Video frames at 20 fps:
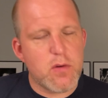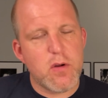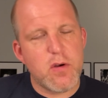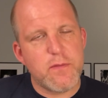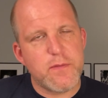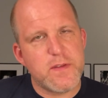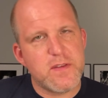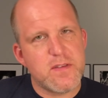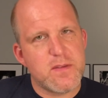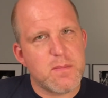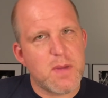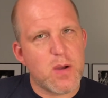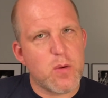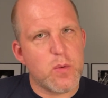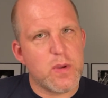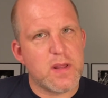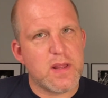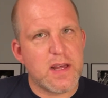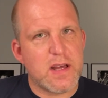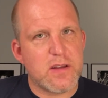know if it's in my
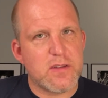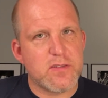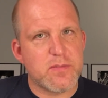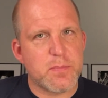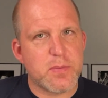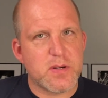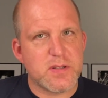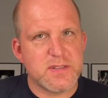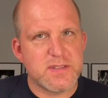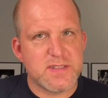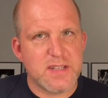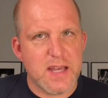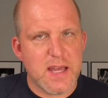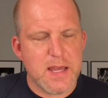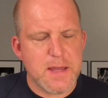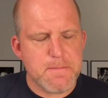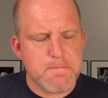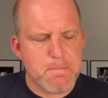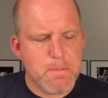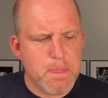wheelhouse per
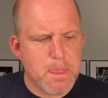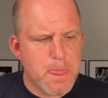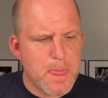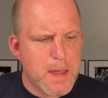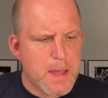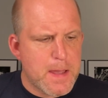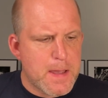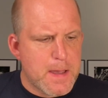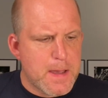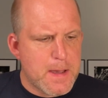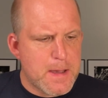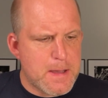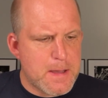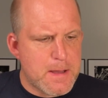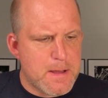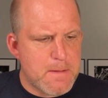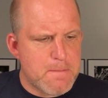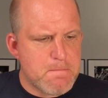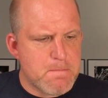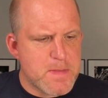se.
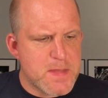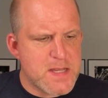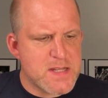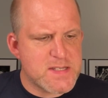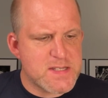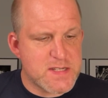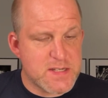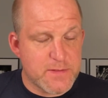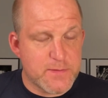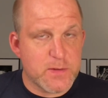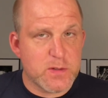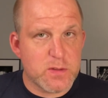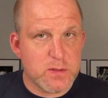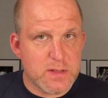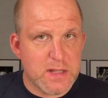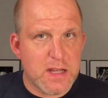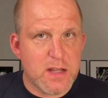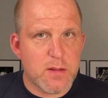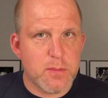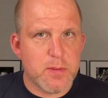It's a
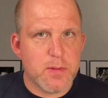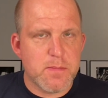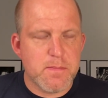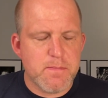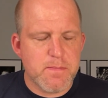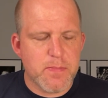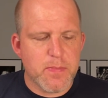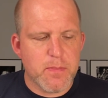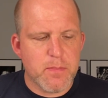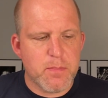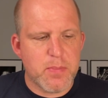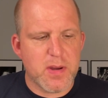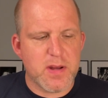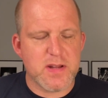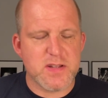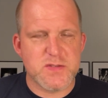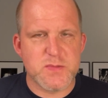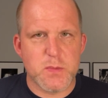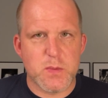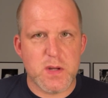difficult album, but
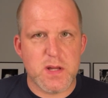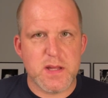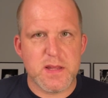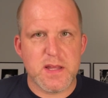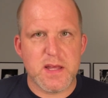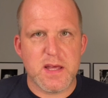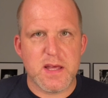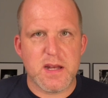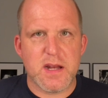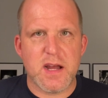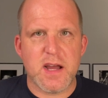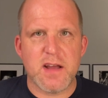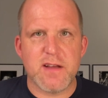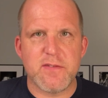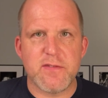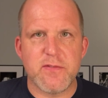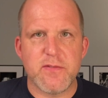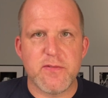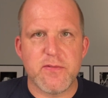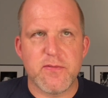it's one that
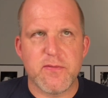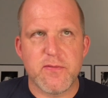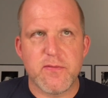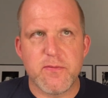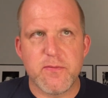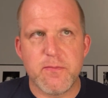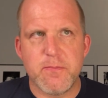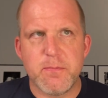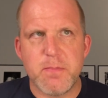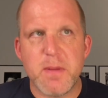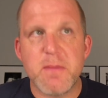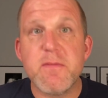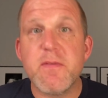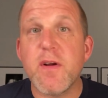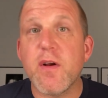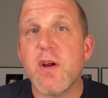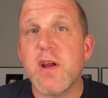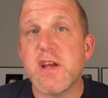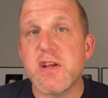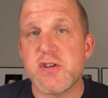I've been
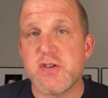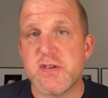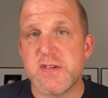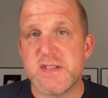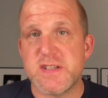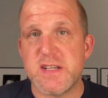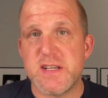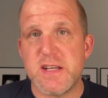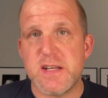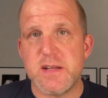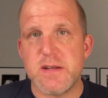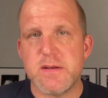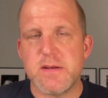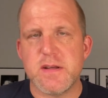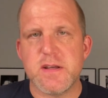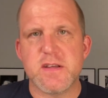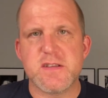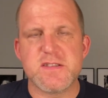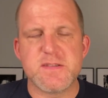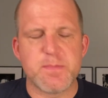very interested in
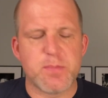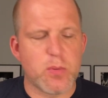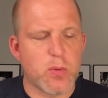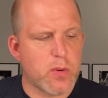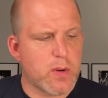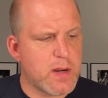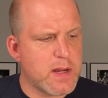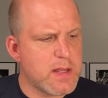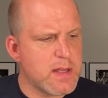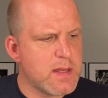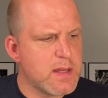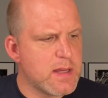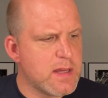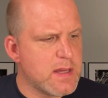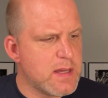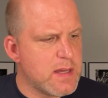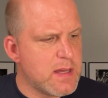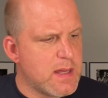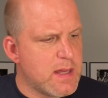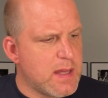exploring.
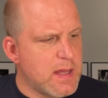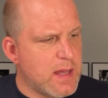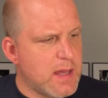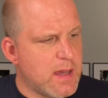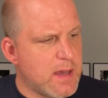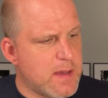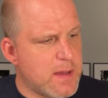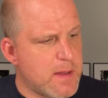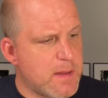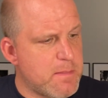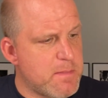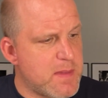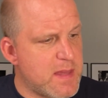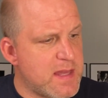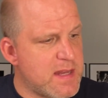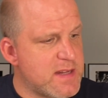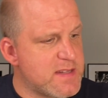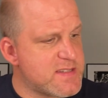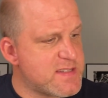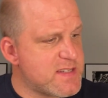And
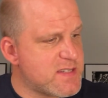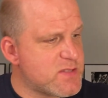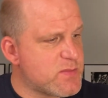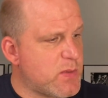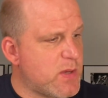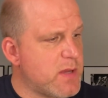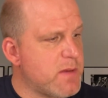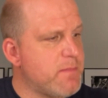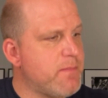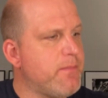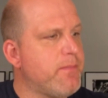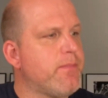it's this one,